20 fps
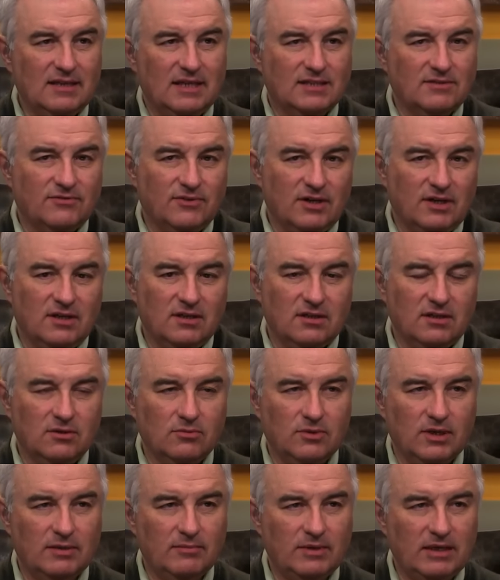That's very clear,
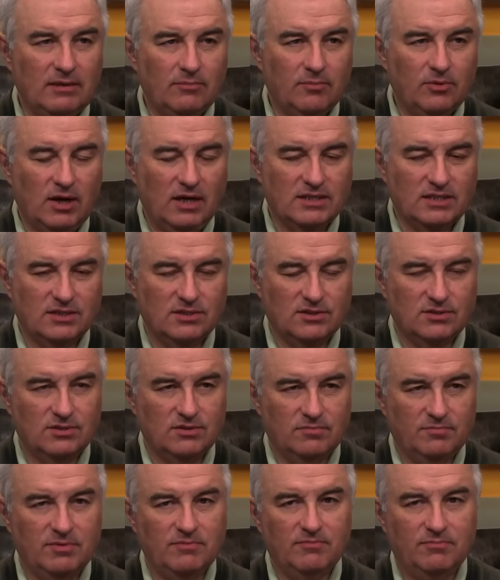right? Processors
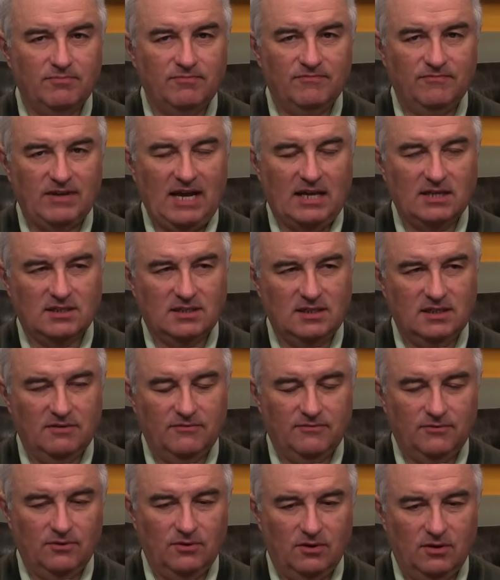have been fast enough
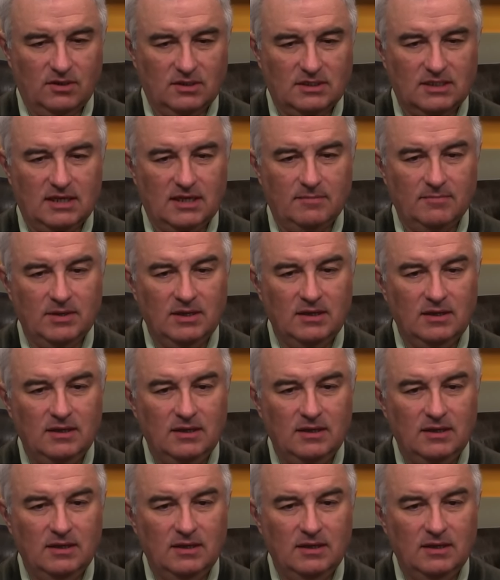for a long time.